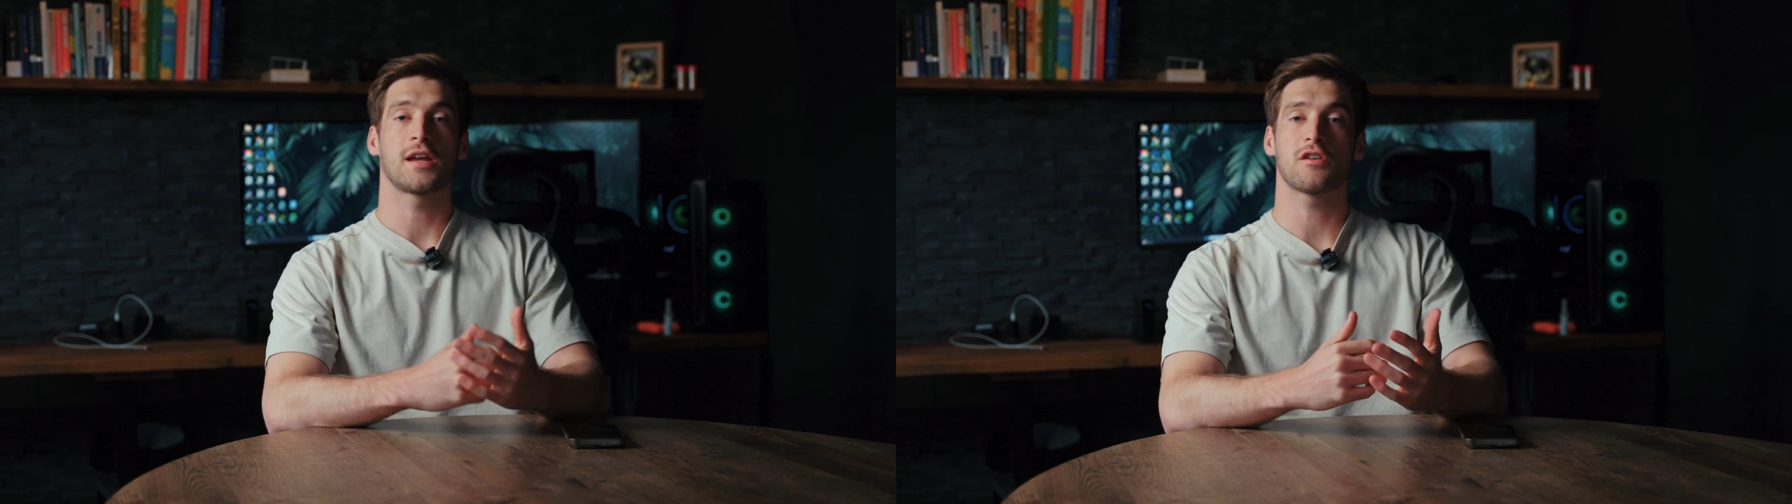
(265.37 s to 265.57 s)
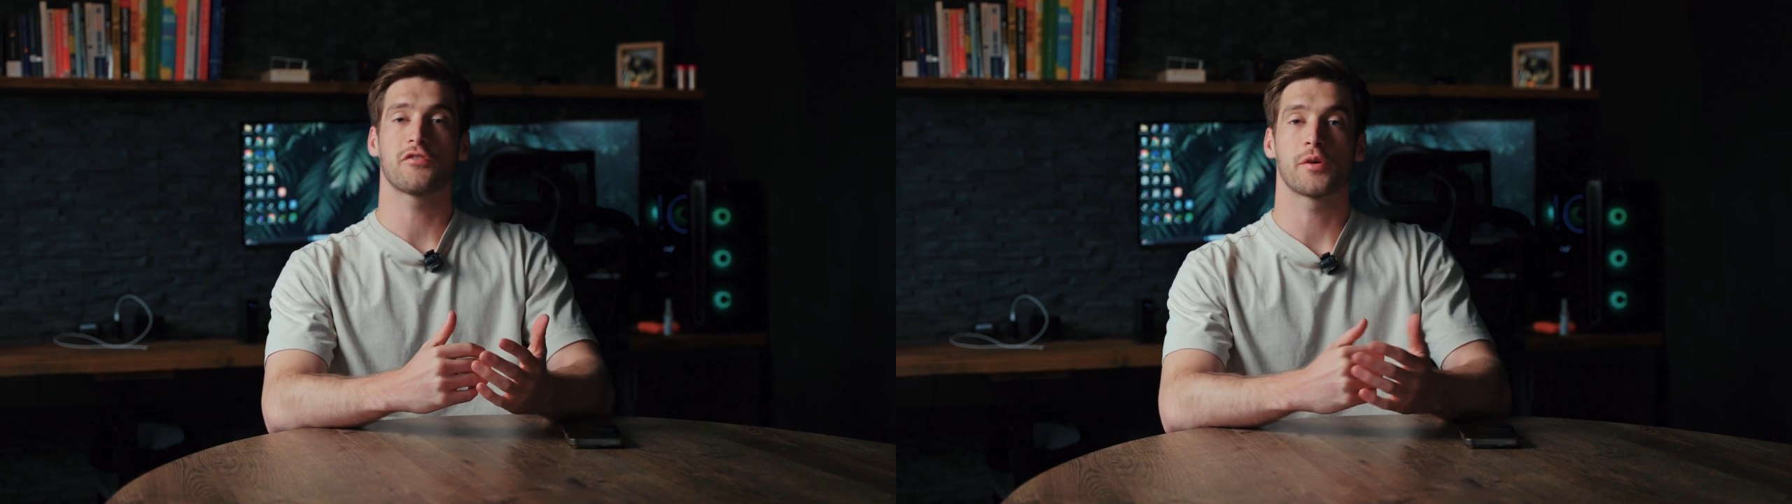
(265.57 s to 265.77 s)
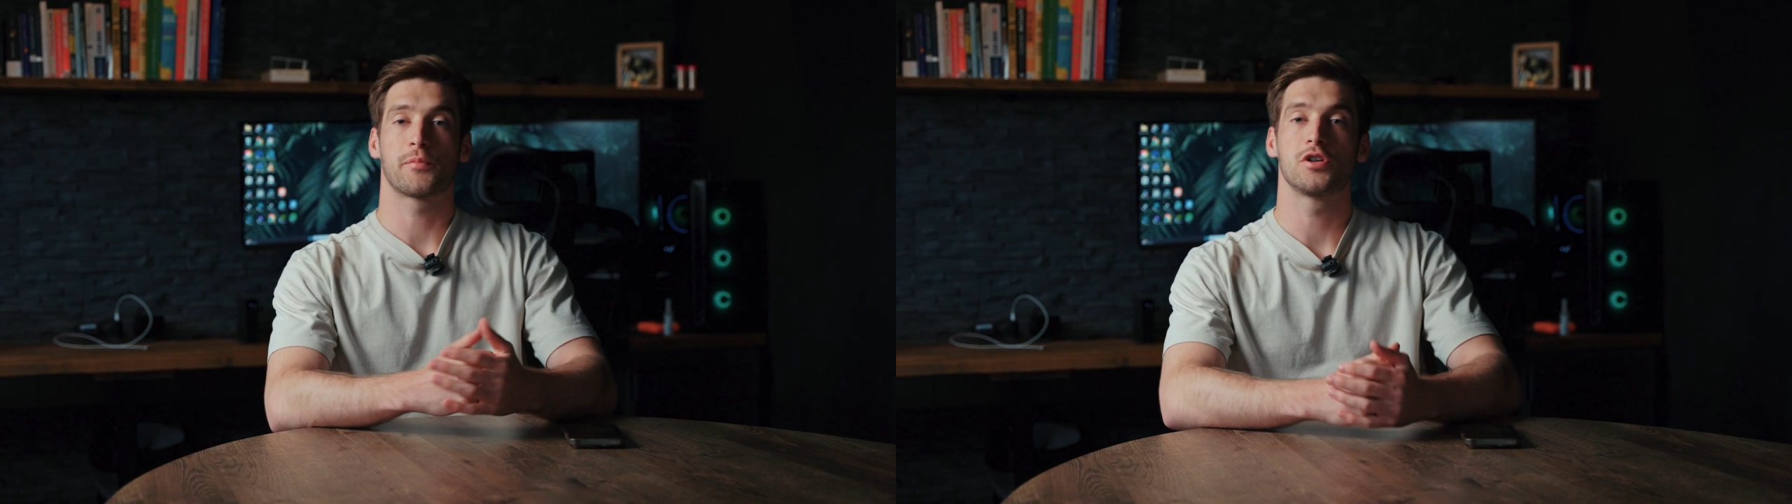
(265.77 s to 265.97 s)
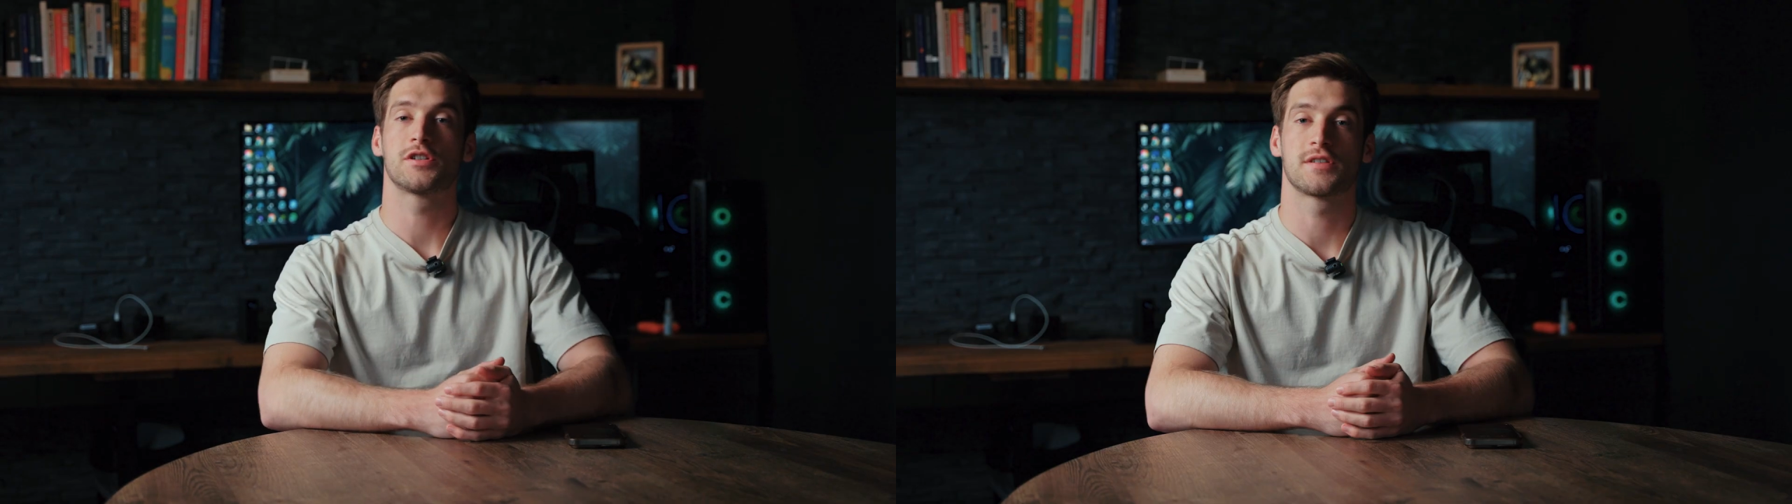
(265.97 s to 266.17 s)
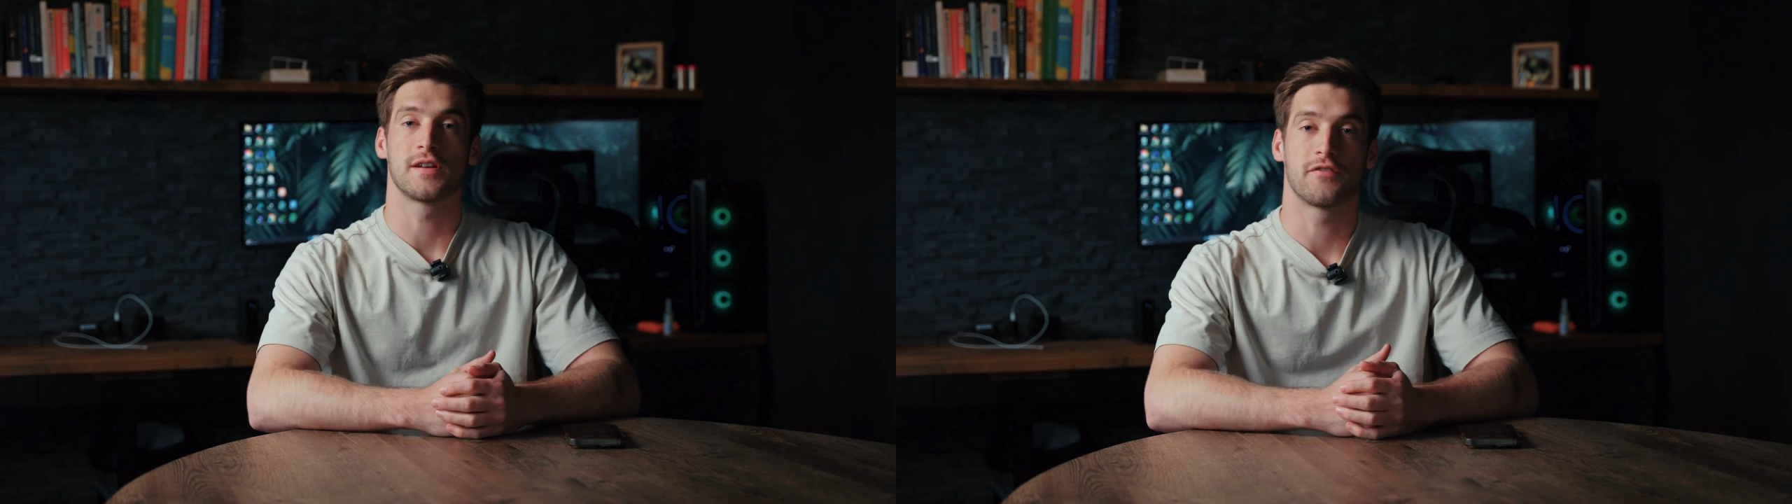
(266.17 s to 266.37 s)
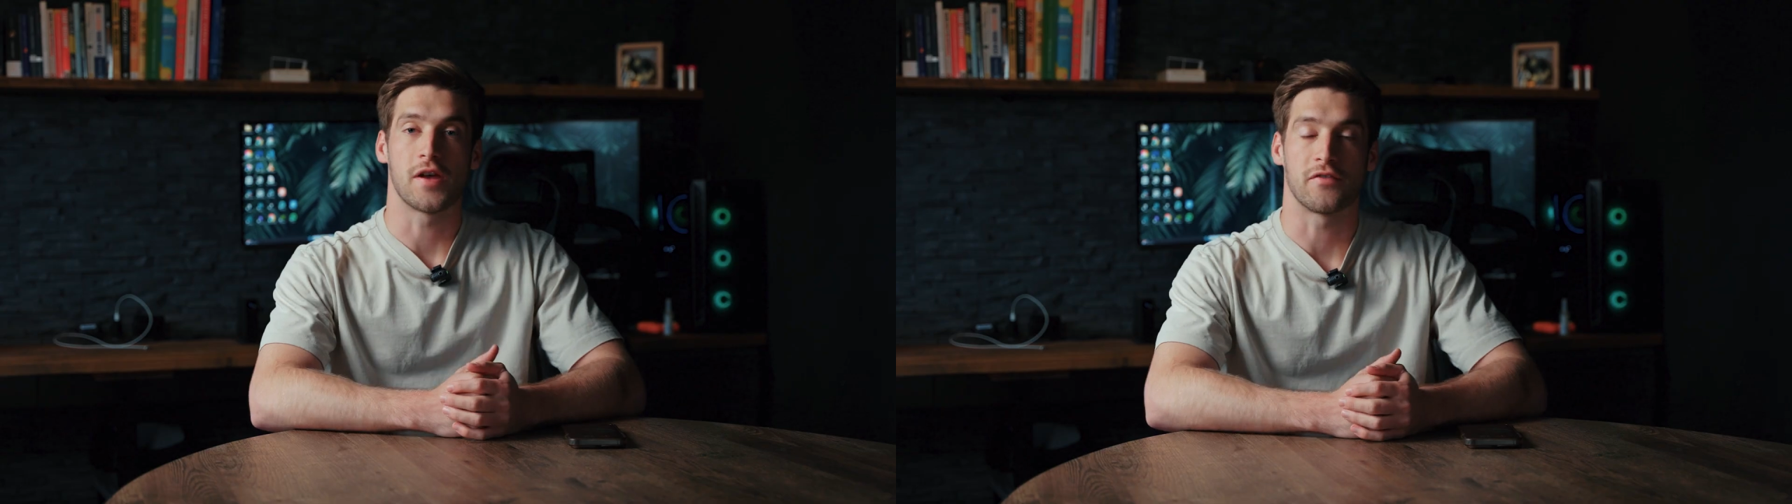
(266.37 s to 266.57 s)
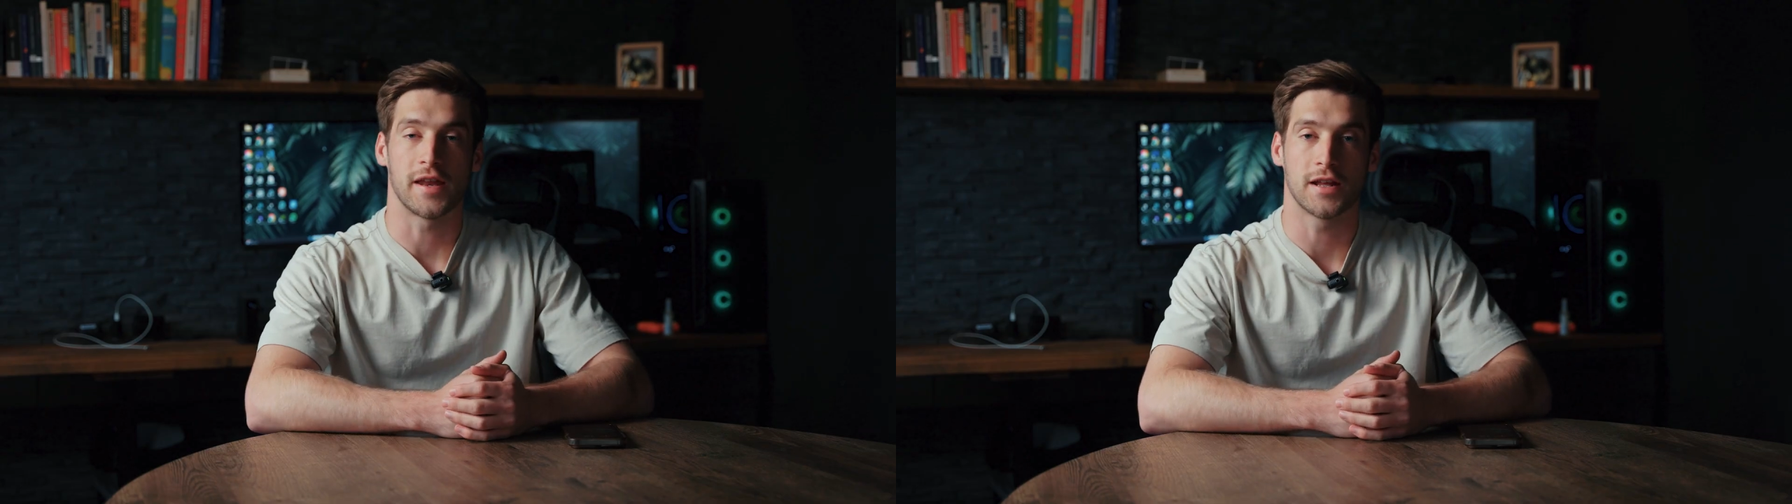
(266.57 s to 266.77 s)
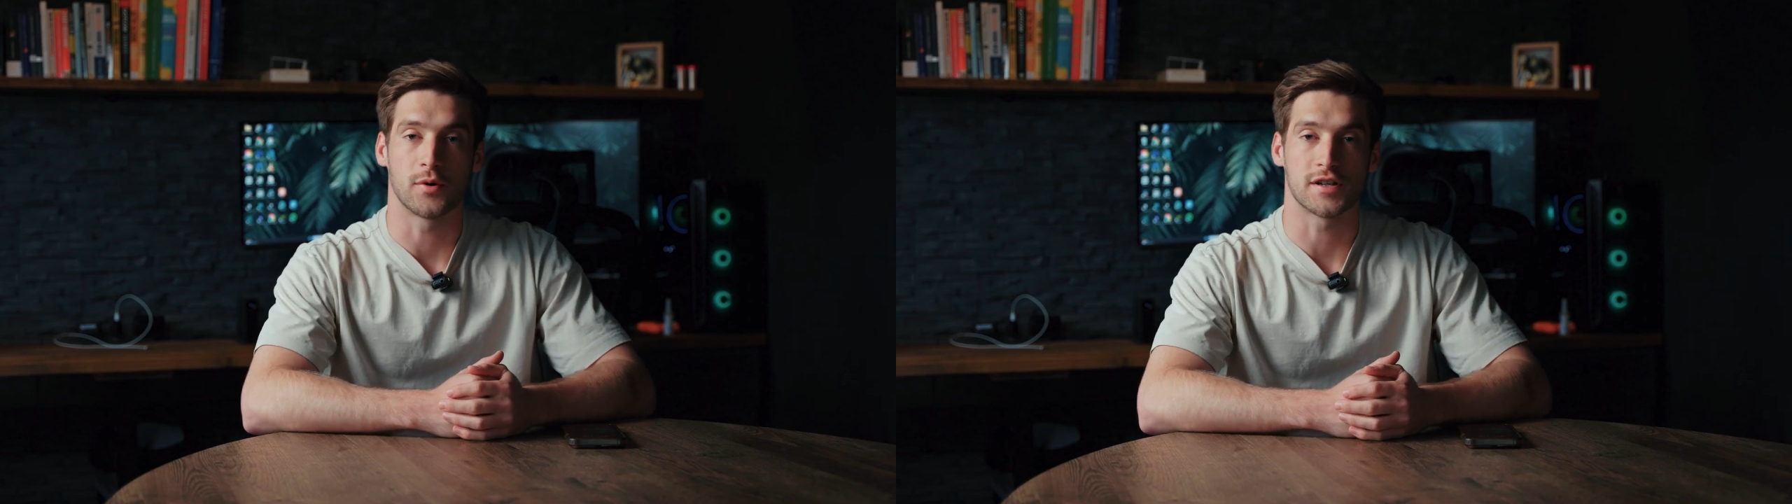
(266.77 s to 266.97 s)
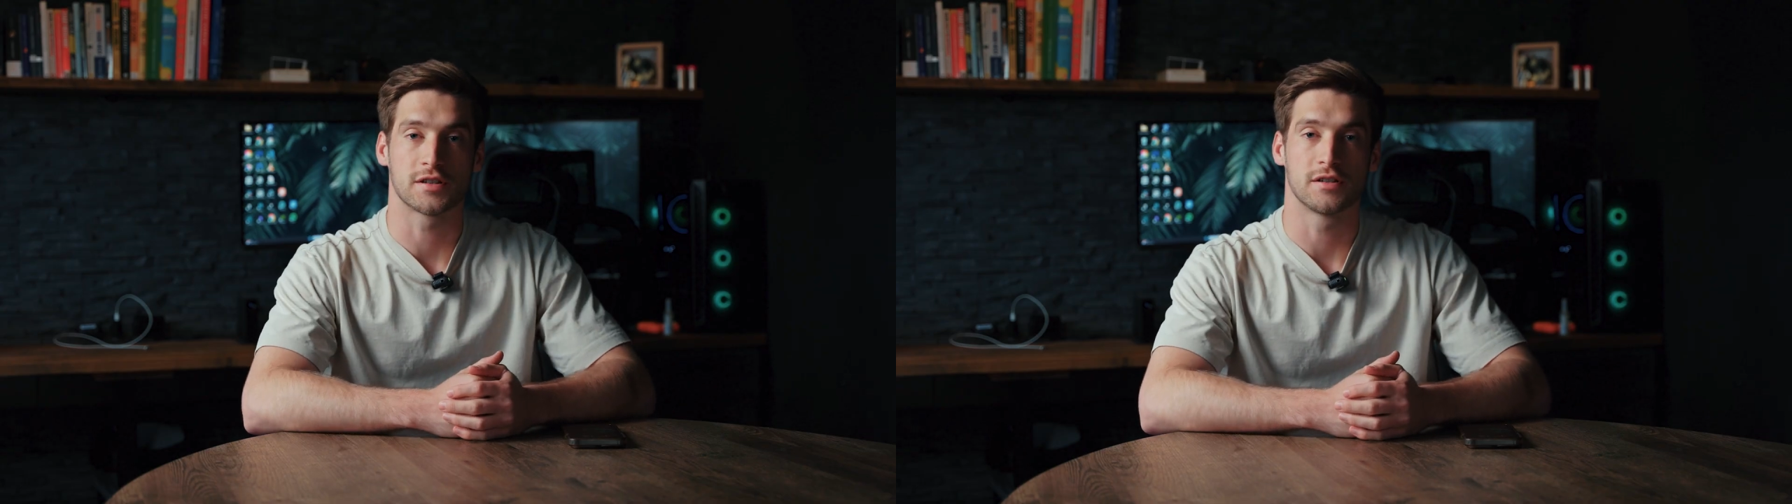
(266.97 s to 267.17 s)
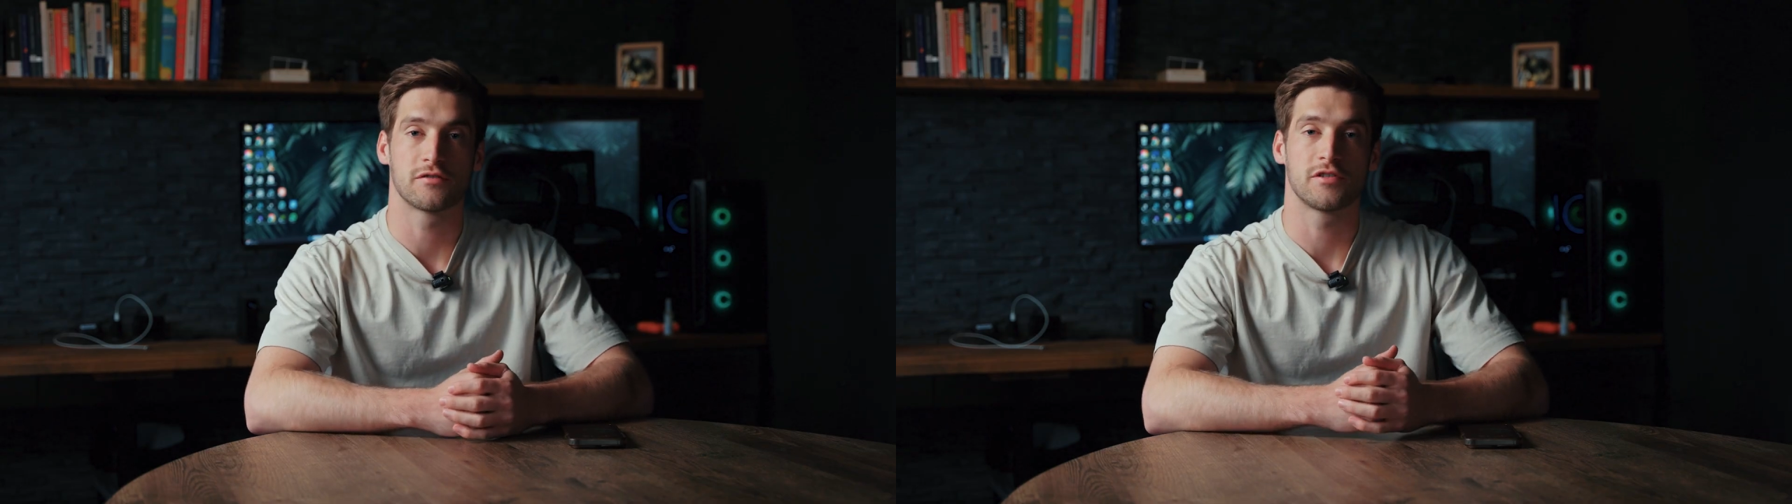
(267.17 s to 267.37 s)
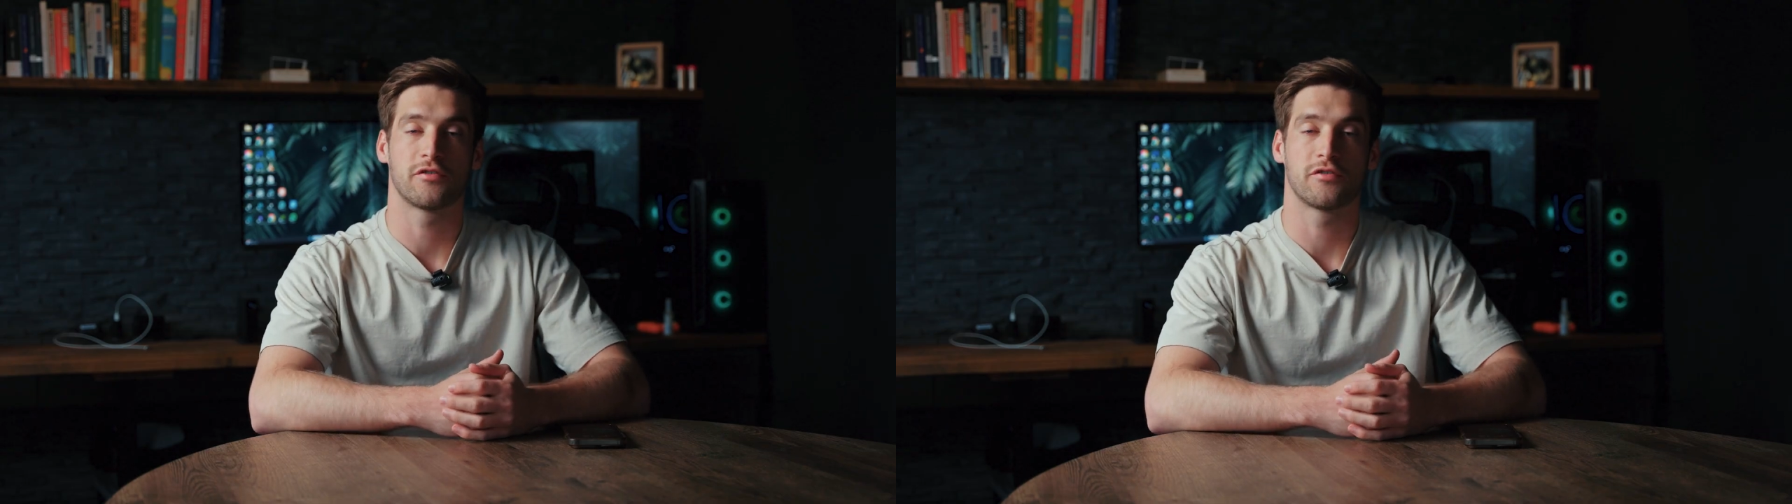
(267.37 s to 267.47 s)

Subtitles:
Thank you for your purchase. And if you have any questions,